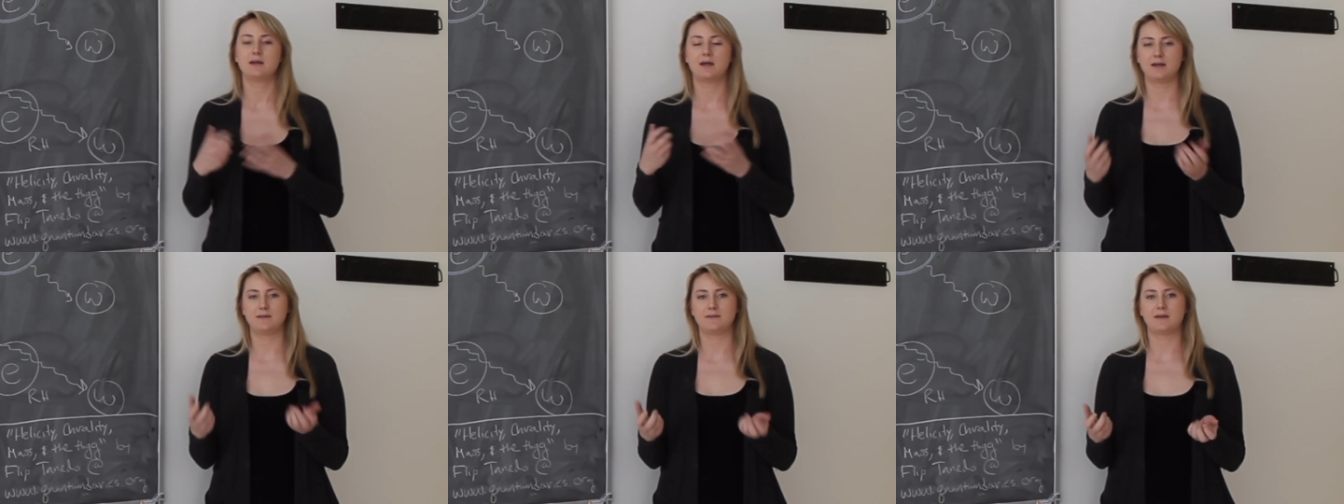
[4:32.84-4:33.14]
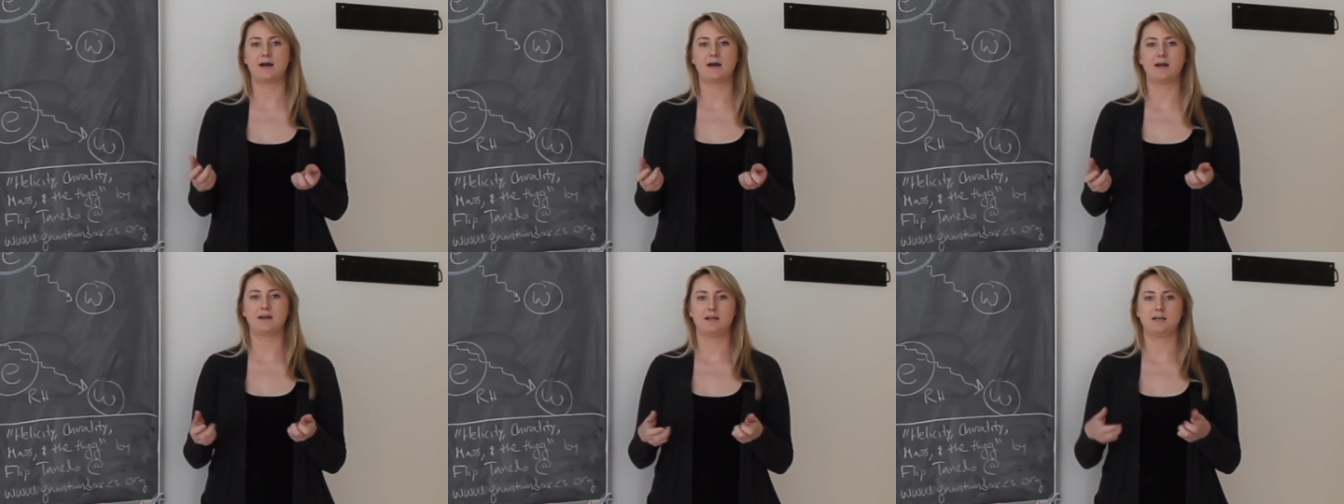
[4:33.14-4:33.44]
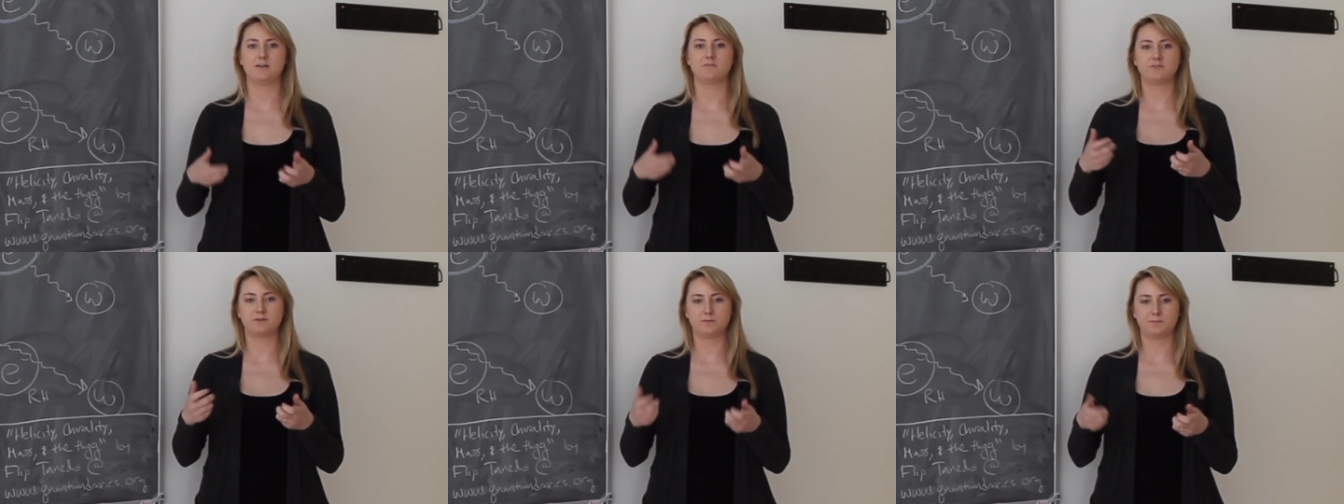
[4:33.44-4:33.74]
and that
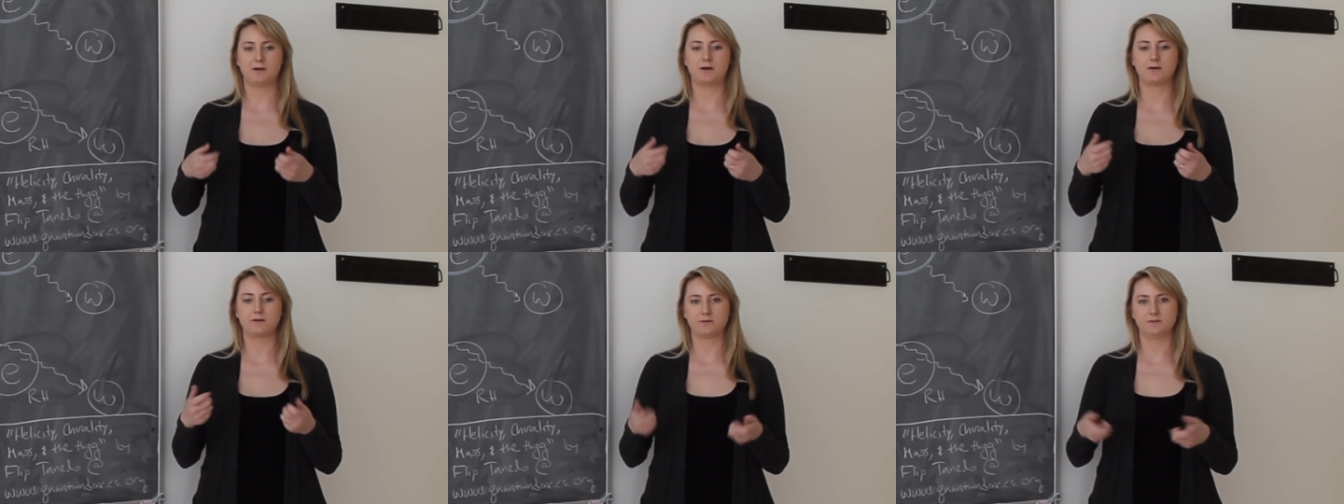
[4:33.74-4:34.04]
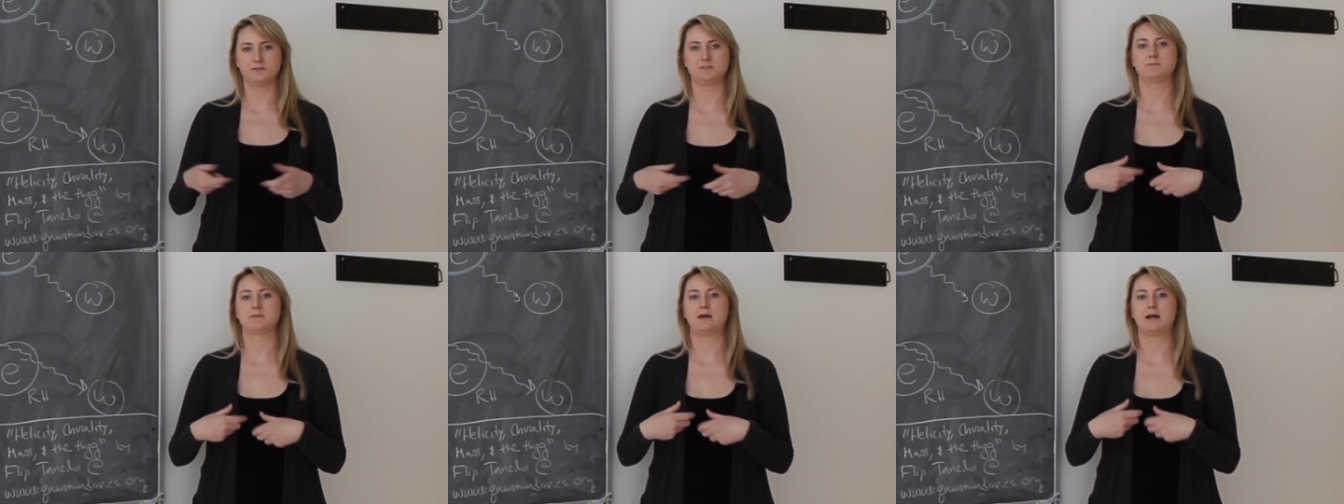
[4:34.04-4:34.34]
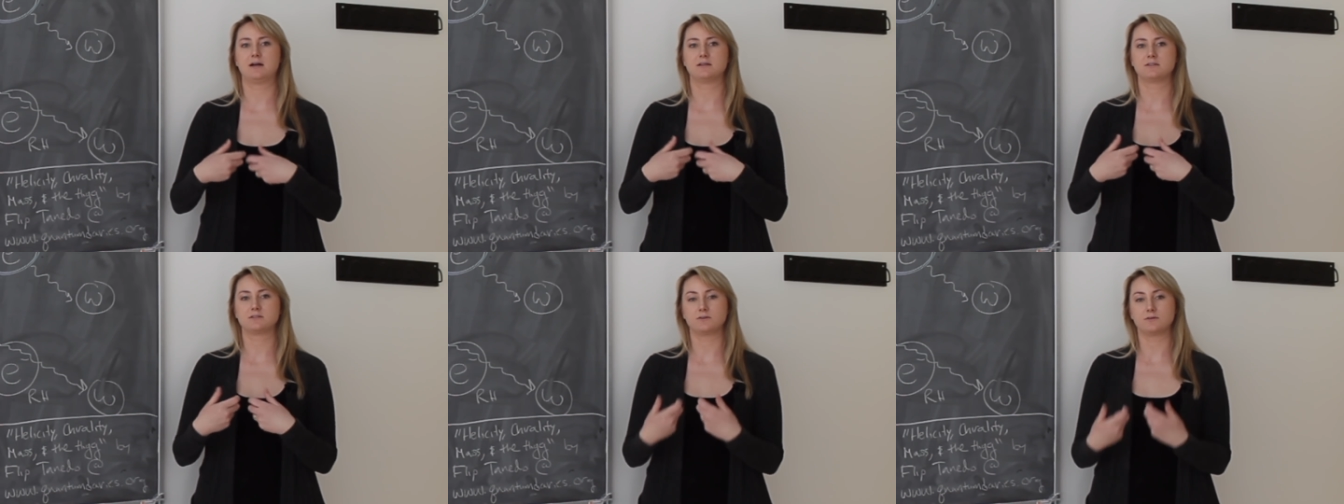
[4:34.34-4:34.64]
if the particle's
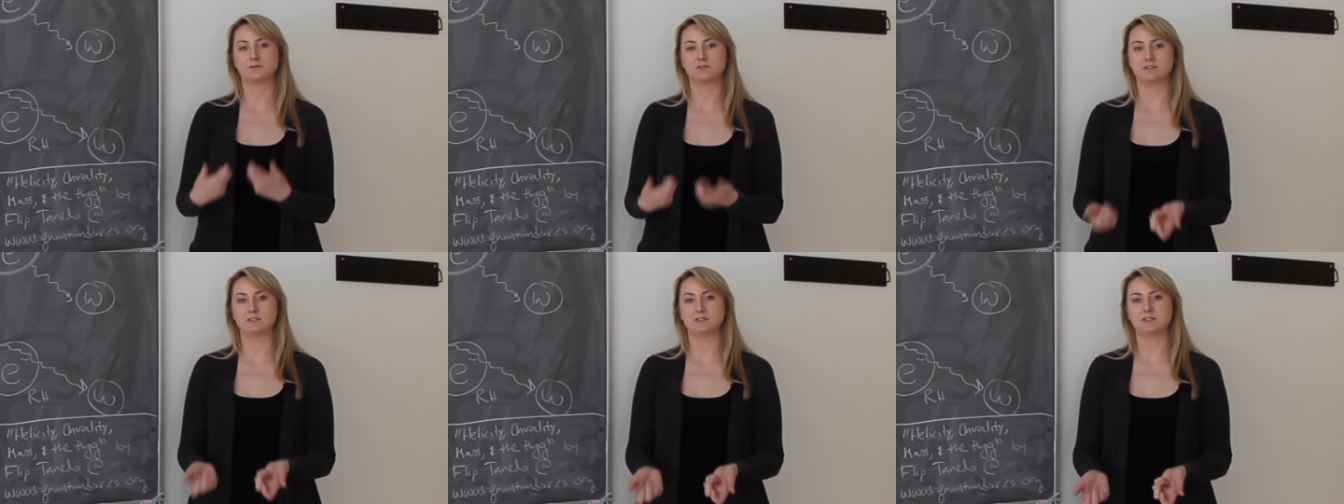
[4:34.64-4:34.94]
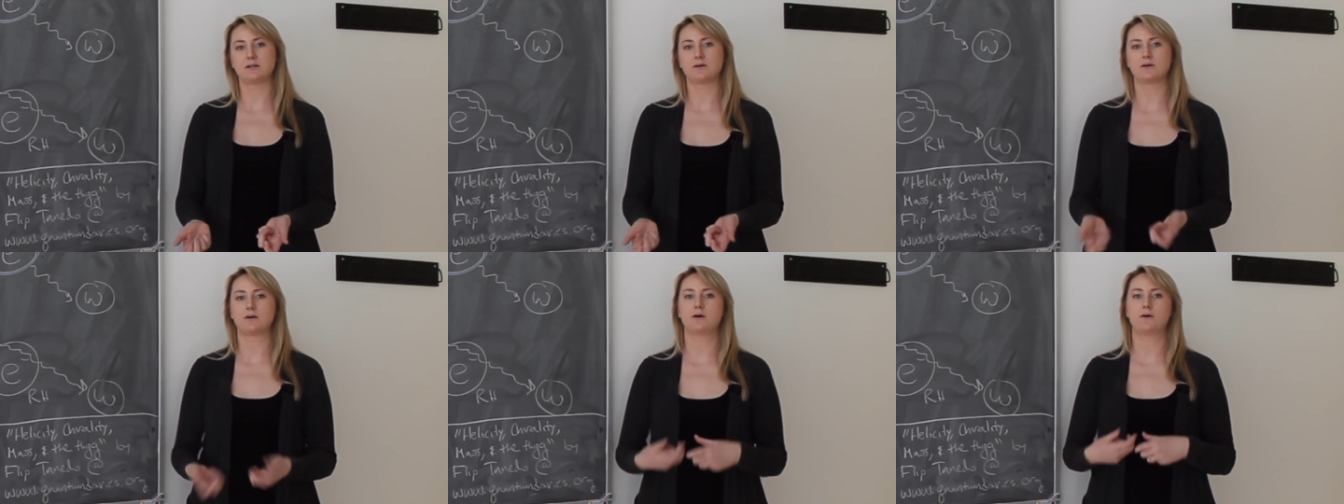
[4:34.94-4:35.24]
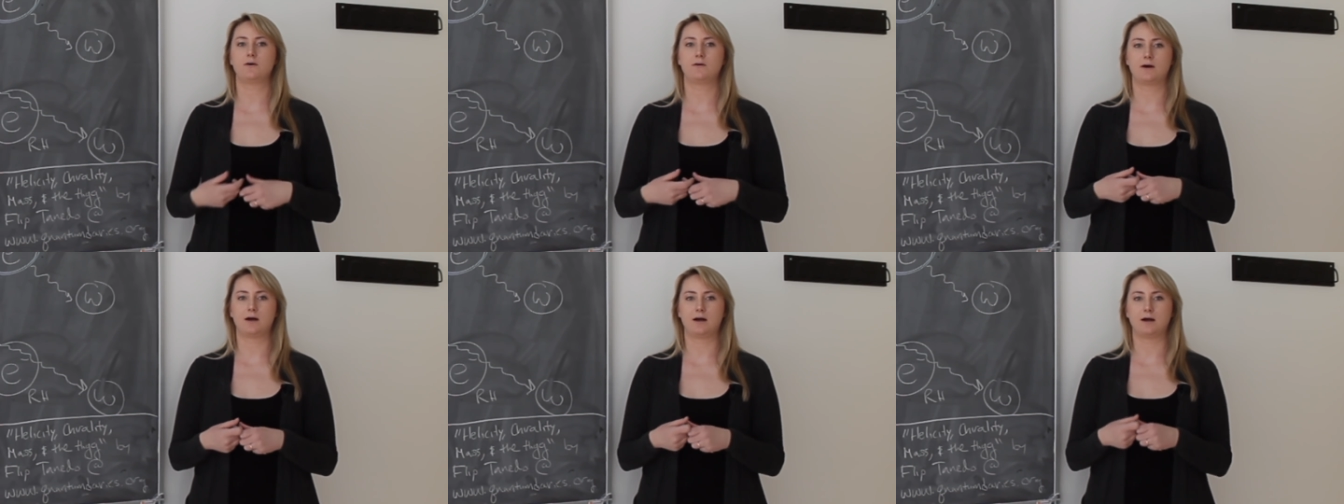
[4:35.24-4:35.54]
mass goes to
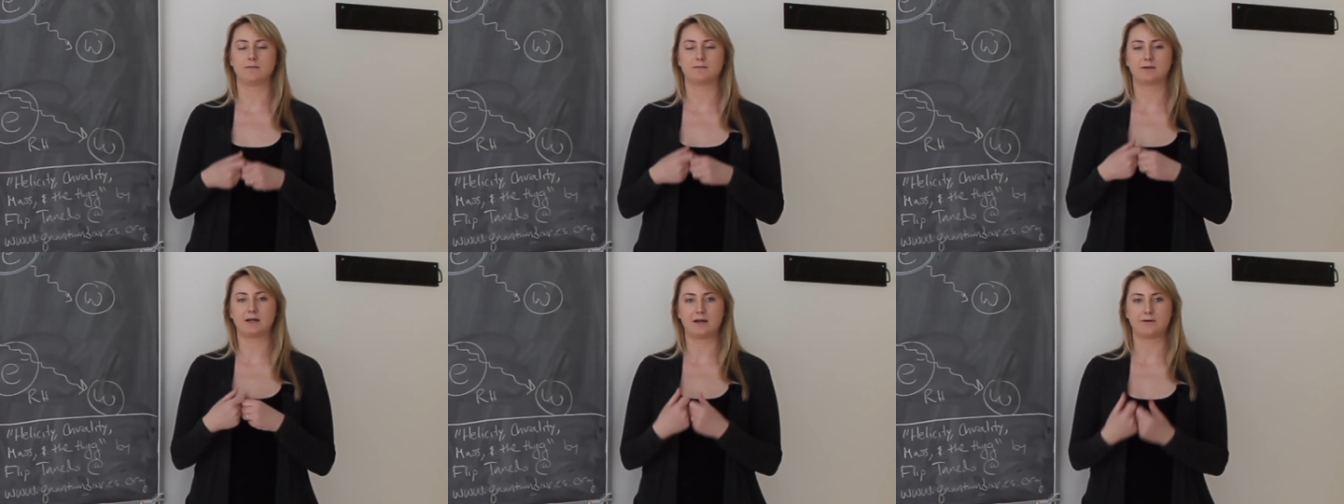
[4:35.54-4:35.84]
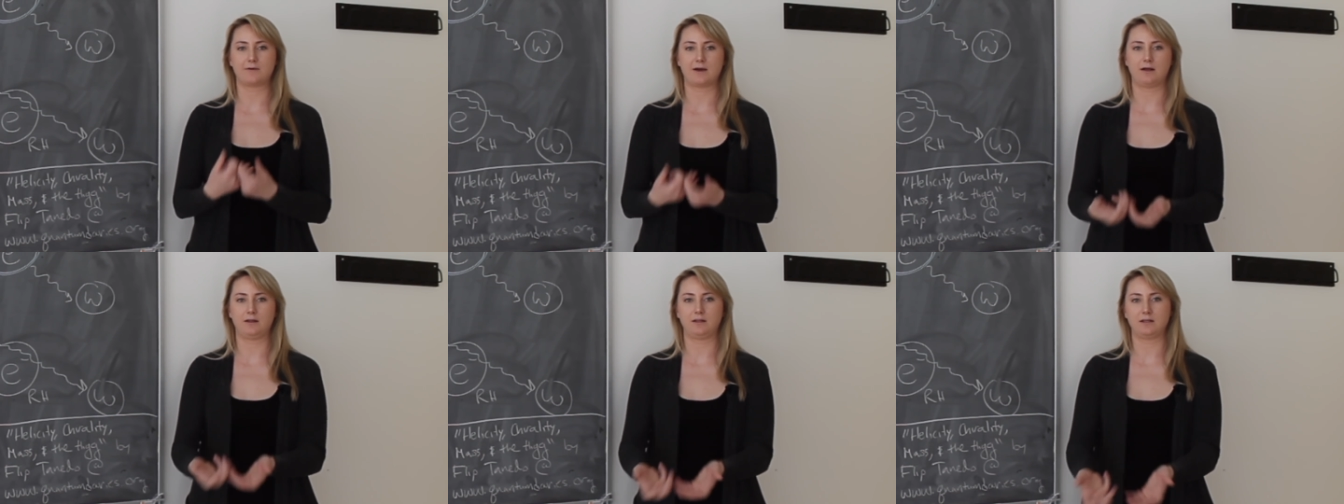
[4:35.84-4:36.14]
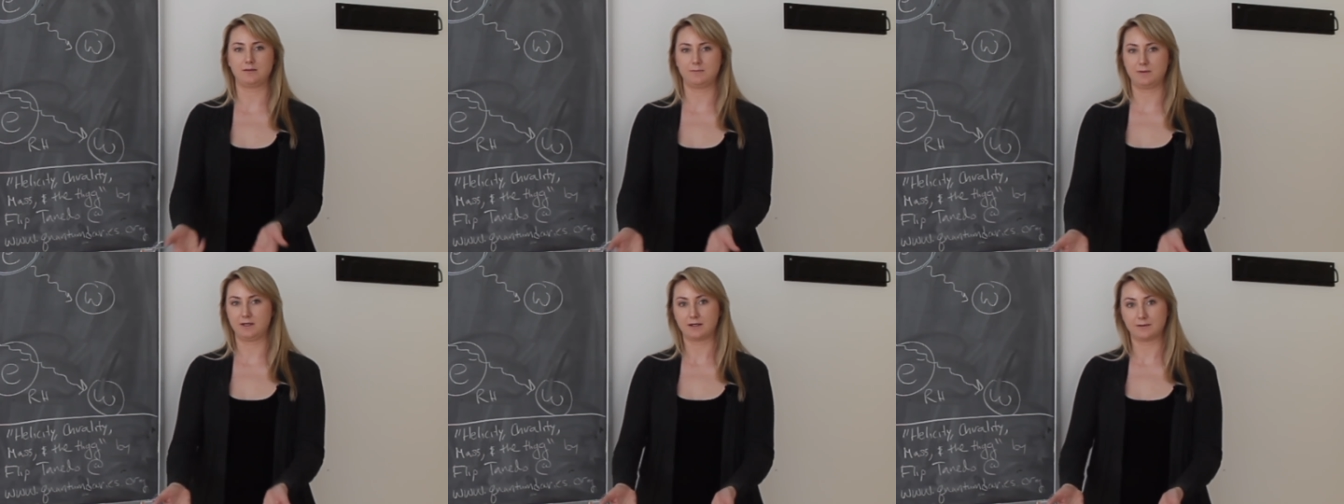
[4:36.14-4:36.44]
zero, um,
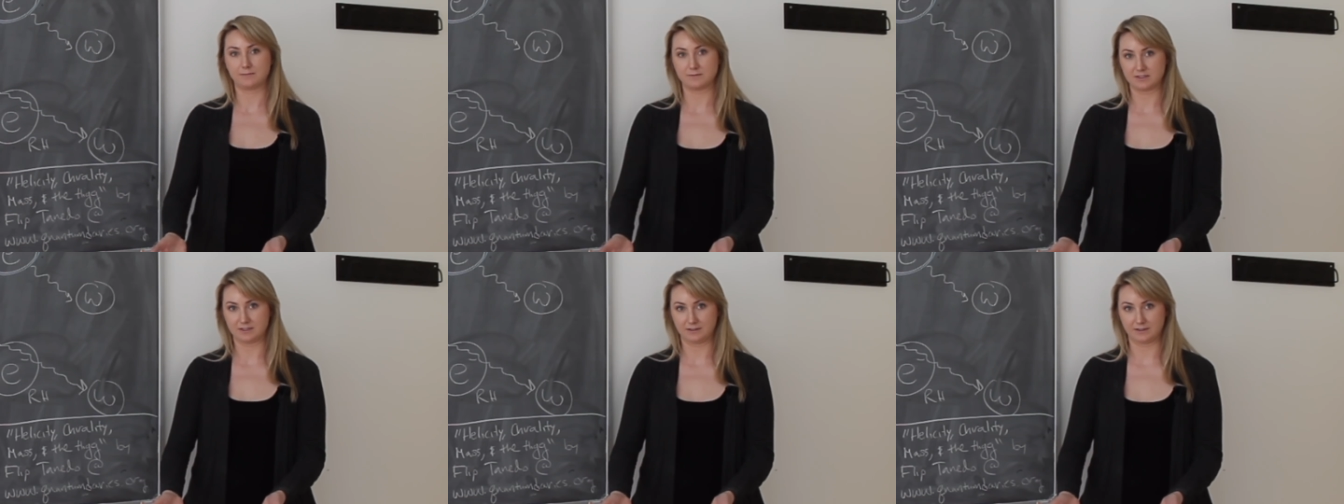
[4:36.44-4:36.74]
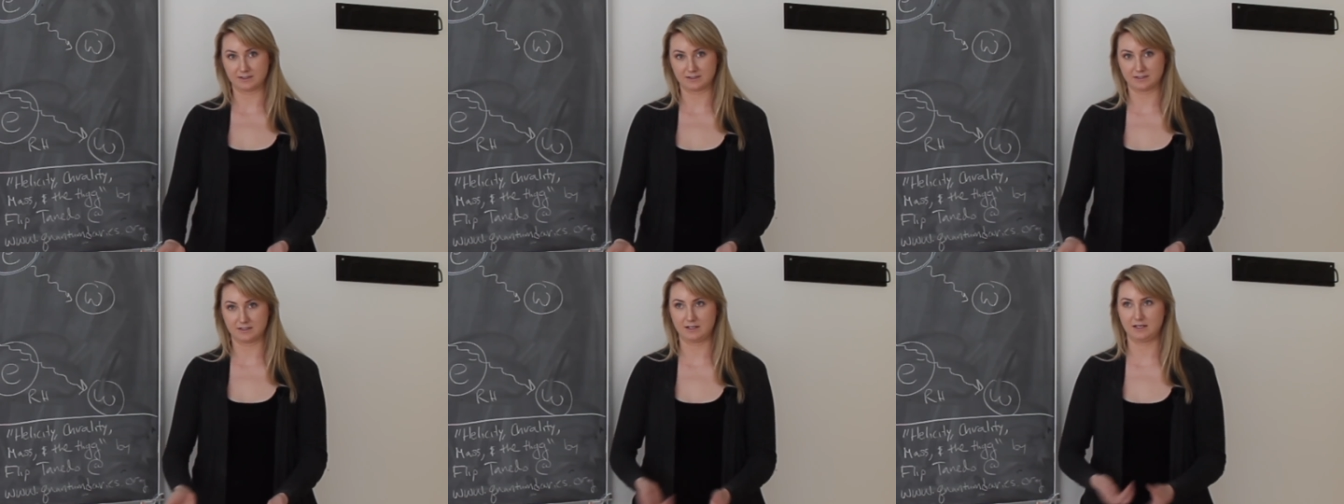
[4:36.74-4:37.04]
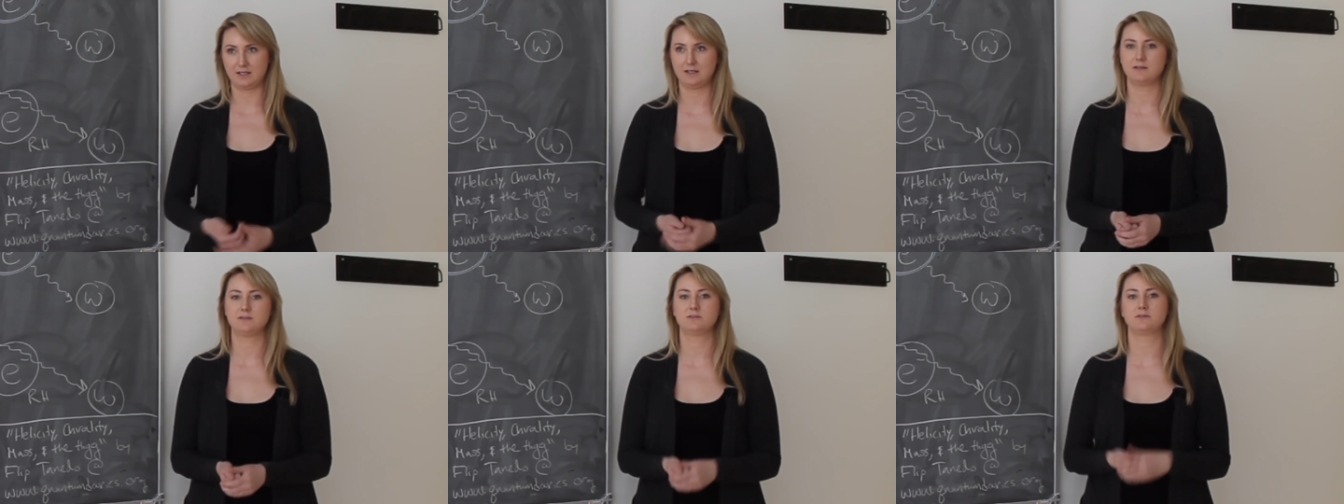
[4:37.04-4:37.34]
chirality becomes
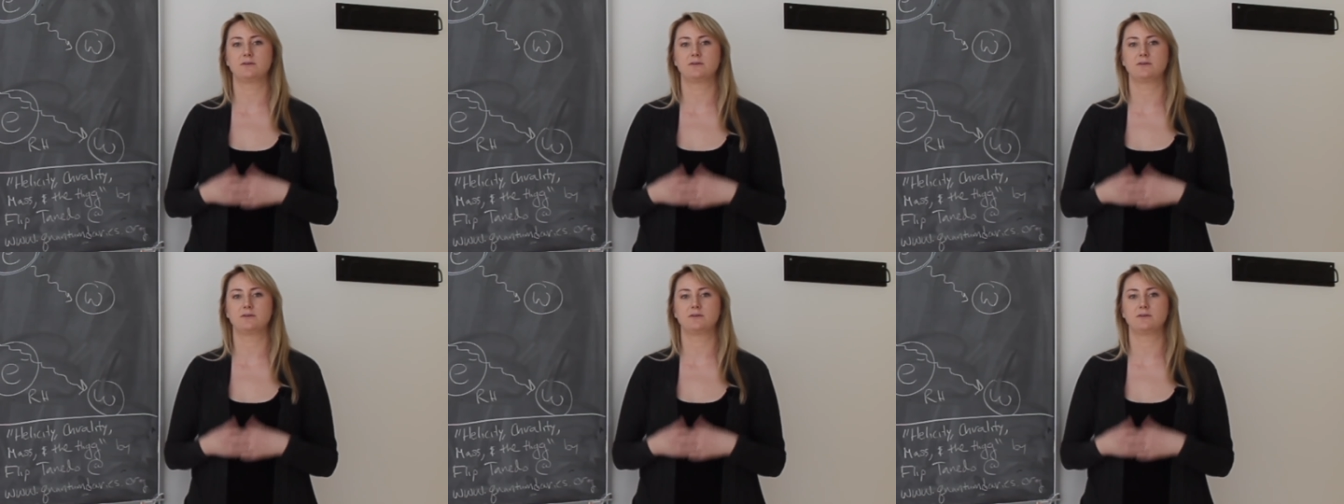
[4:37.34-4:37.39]
helicity.